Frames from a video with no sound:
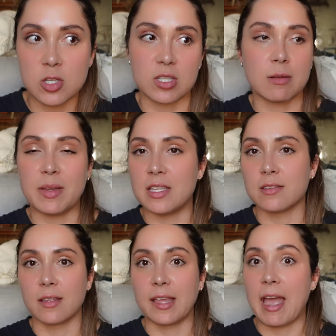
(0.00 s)
just depends
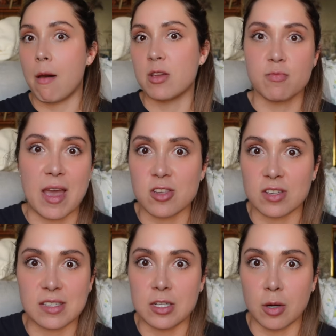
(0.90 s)
on like how much
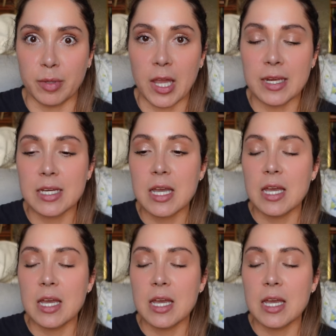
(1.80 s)
magic's in your blood.